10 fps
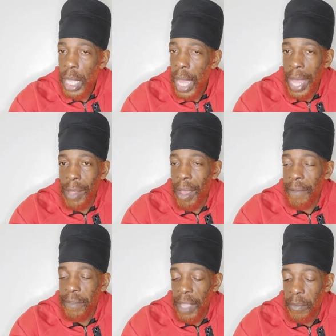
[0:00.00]
I don't
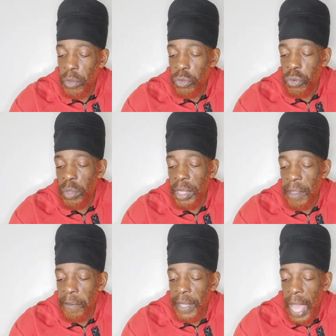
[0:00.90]
have time to throw
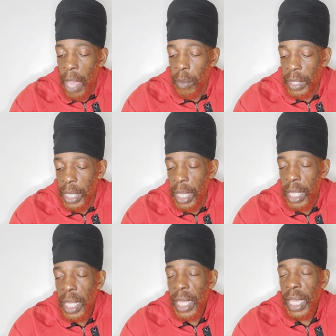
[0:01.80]
nothing out there
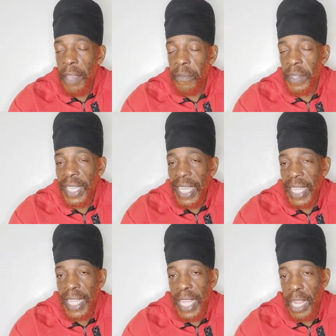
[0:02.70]
if it
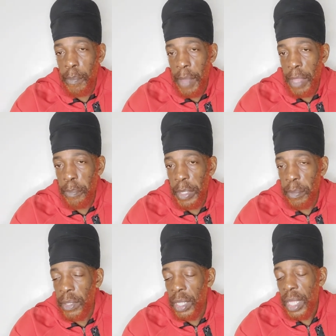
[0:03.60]
cannot help my
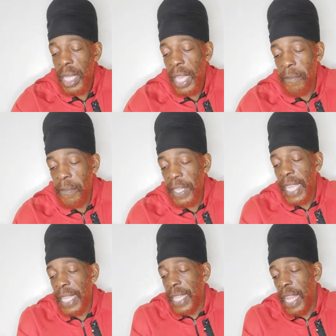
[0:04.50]
people, if it
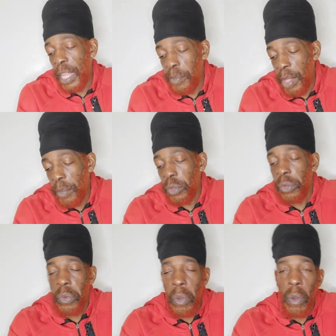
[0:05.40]
cannot help them to
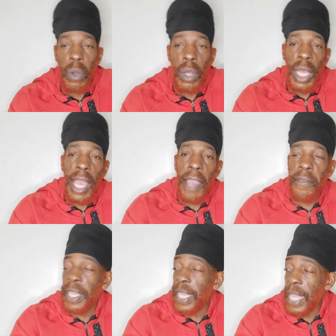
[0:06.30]
grow, if
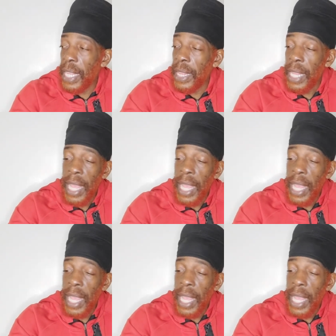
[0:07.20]
it cannot